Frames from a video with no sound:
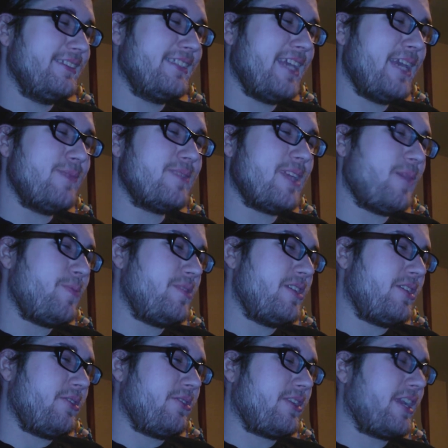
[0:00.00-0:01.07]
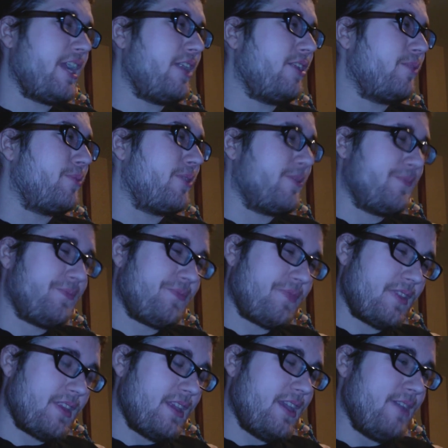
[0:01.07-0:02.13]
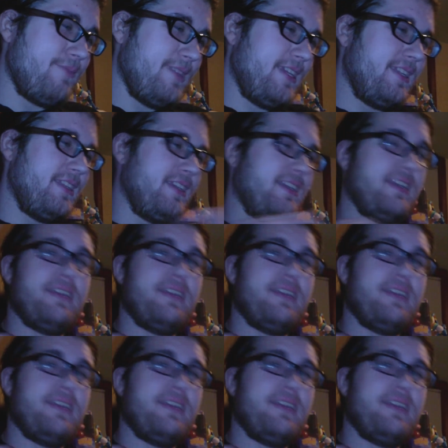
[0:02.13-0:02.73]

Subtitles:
games of that particular caliber. I mean,